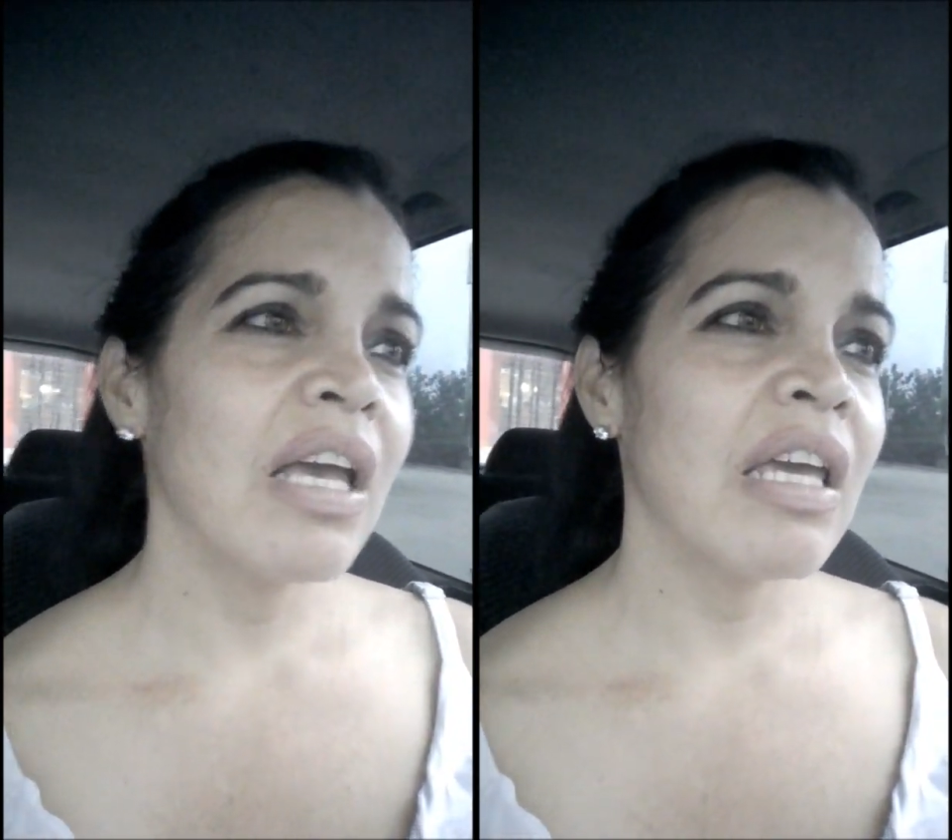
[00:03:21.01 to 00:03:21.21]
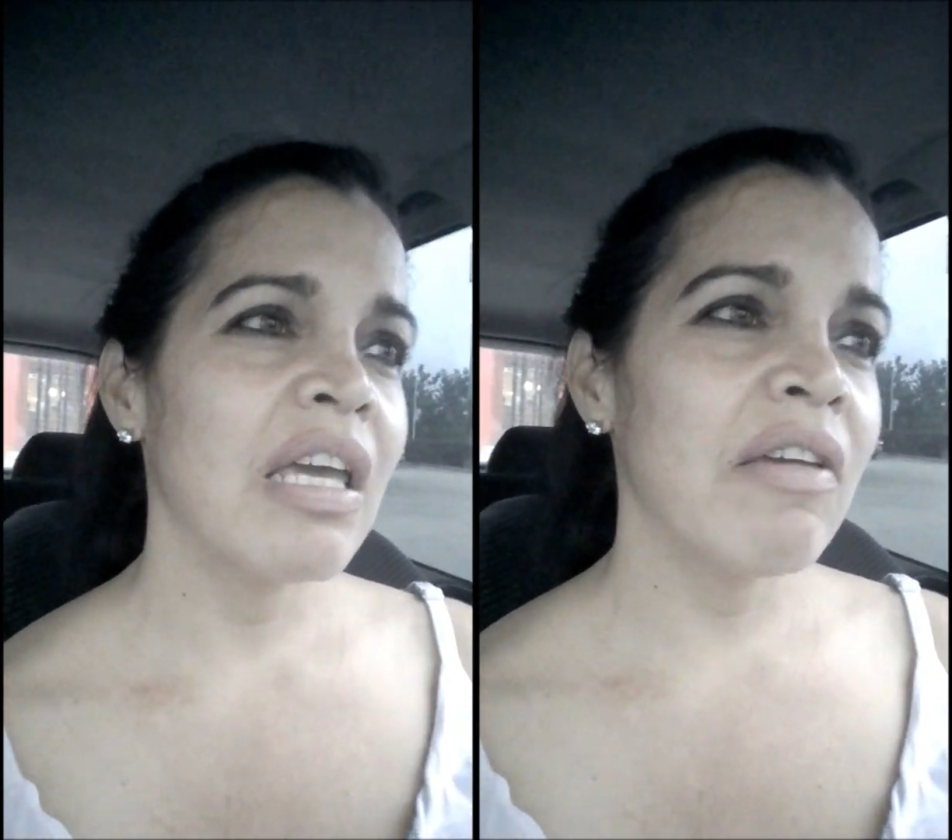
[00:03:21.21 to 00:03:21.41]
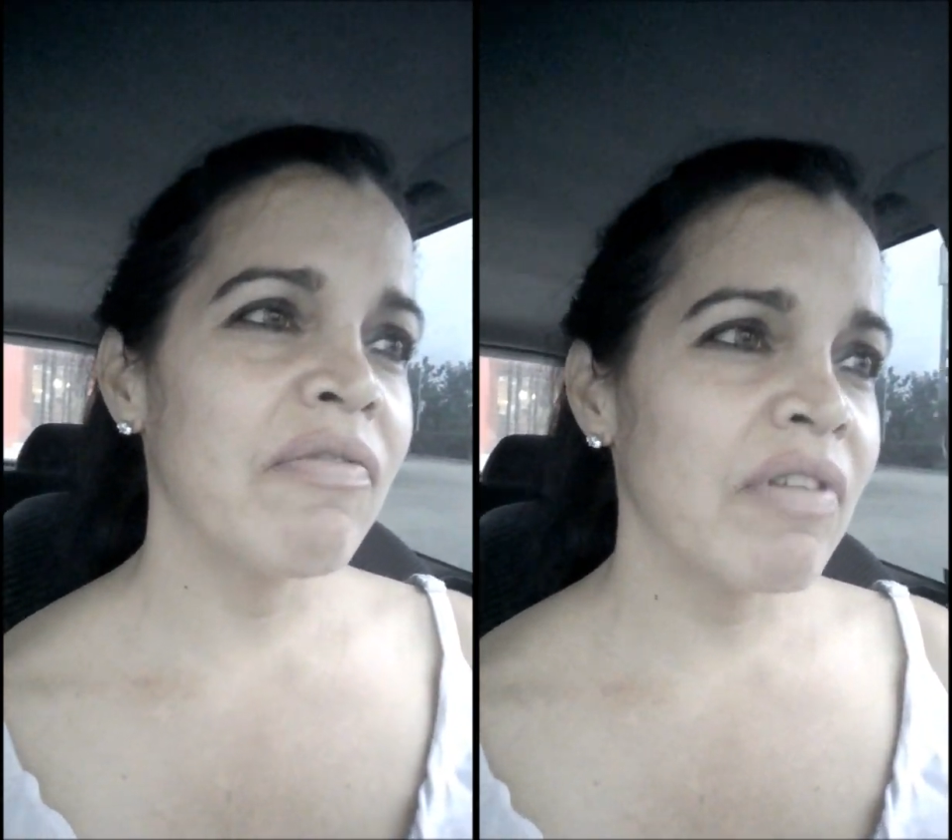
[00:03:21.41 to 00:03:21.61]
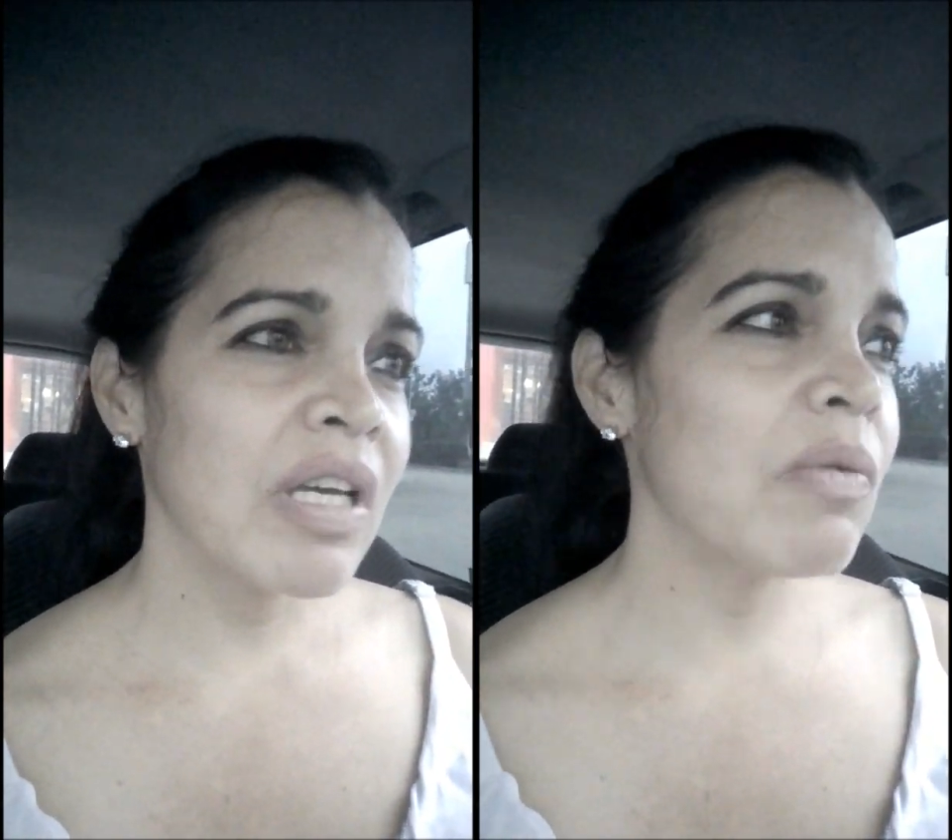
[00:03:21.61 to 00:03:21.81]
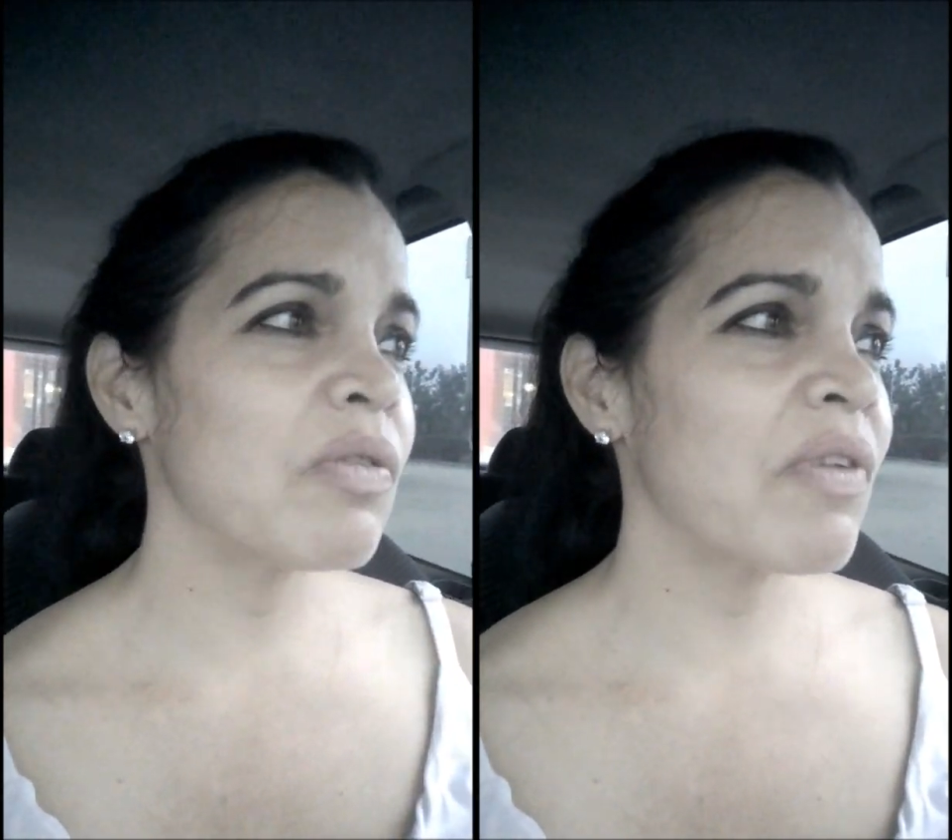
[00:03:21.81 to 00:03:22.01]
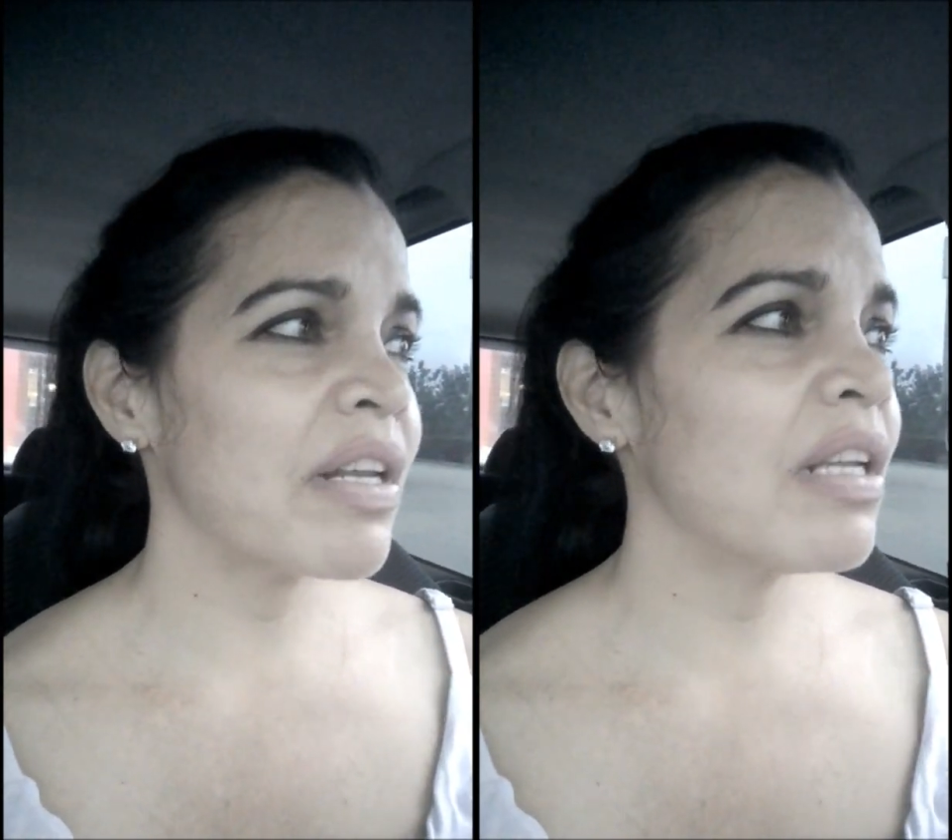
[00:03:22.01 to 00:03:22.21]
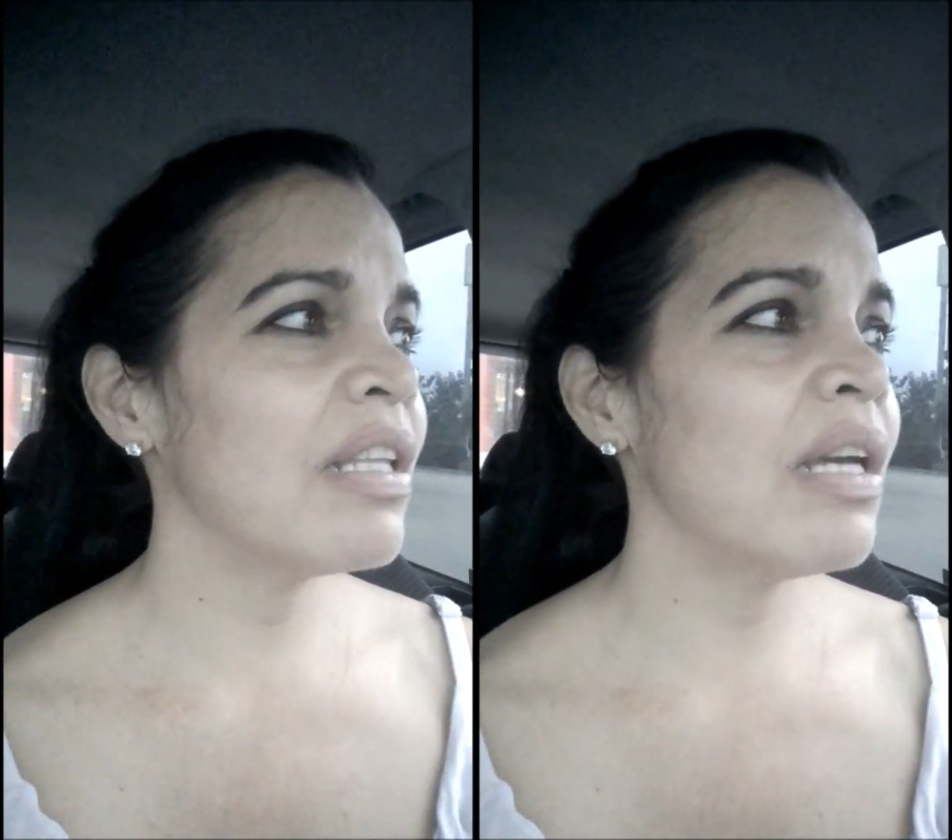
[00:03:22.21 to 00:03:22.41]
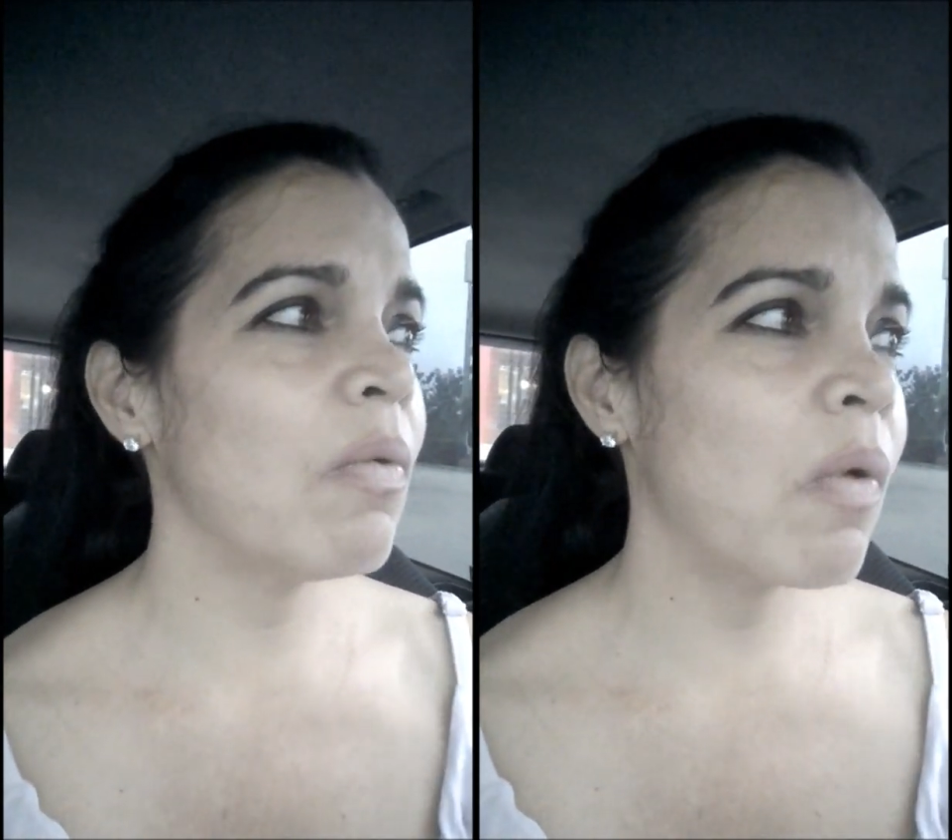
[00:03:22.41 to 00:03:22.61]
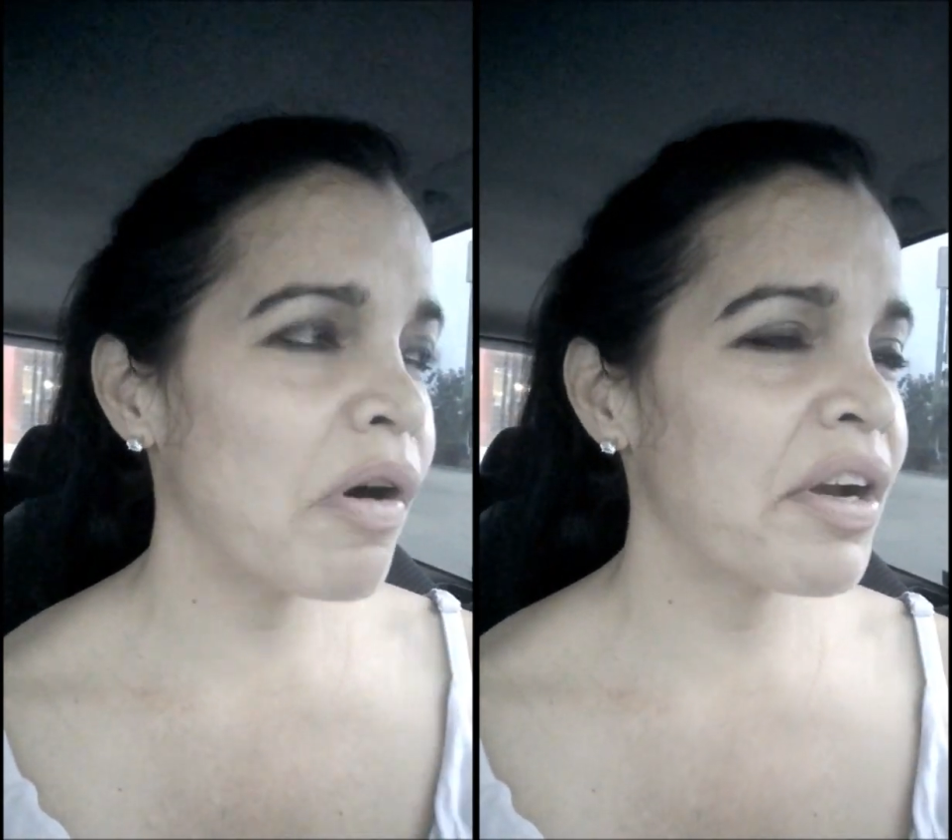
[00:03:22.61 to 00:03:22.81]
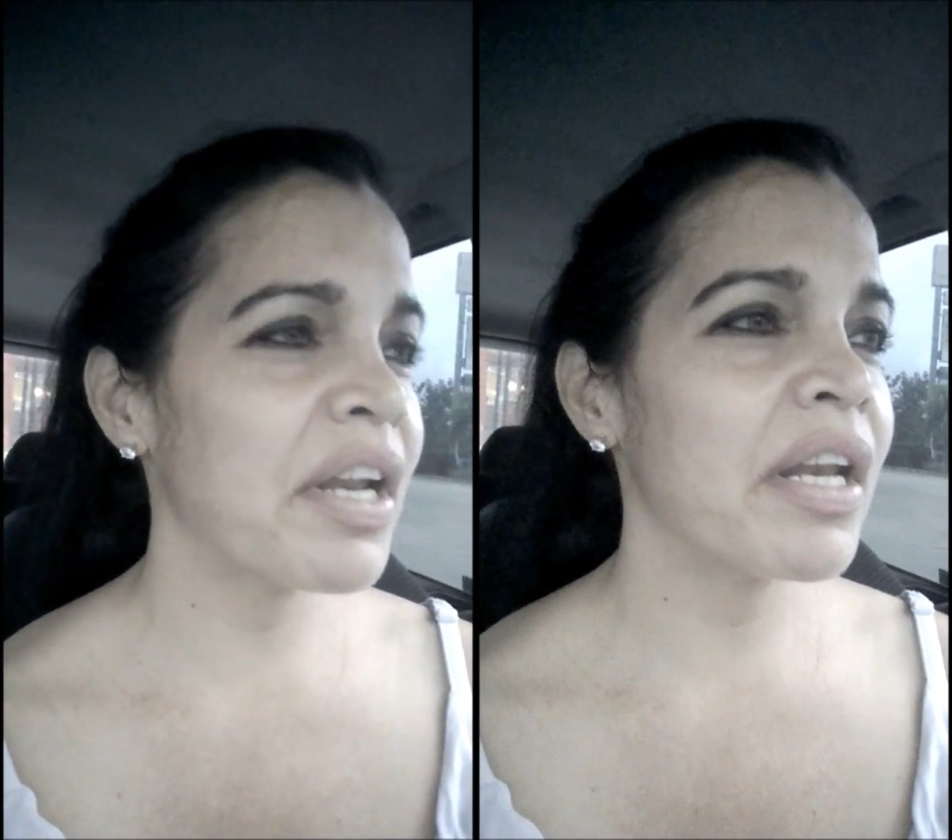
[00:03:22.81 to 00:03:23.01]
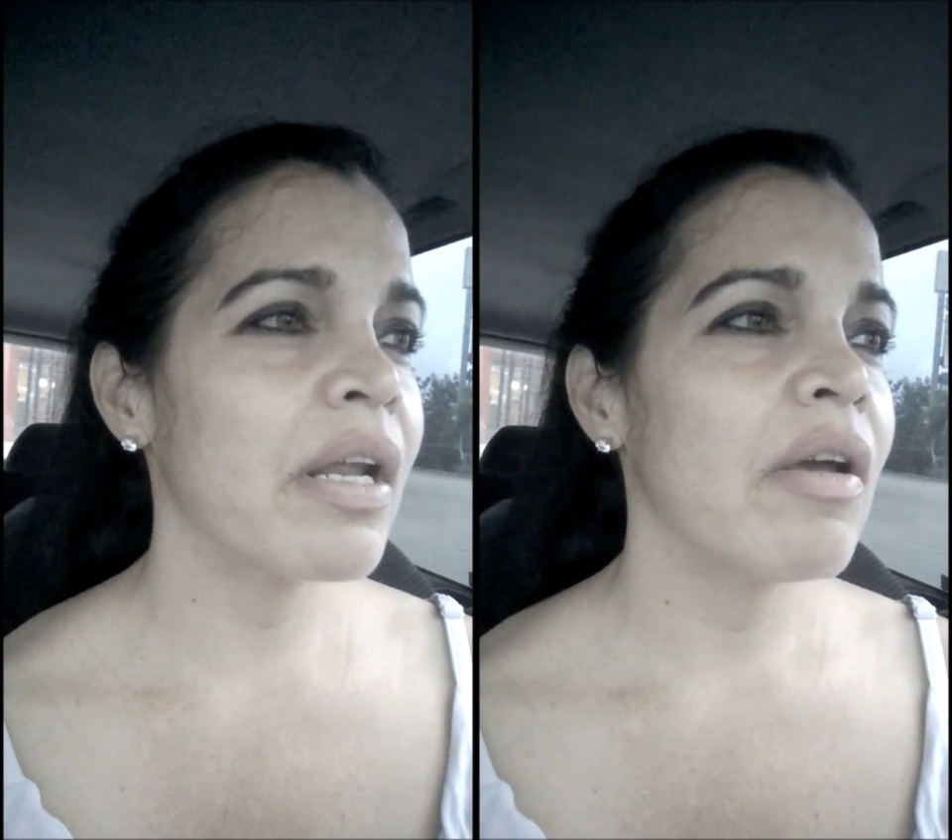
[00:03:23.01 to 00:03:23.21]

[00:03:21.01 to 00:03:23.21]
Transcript: he was finally awarded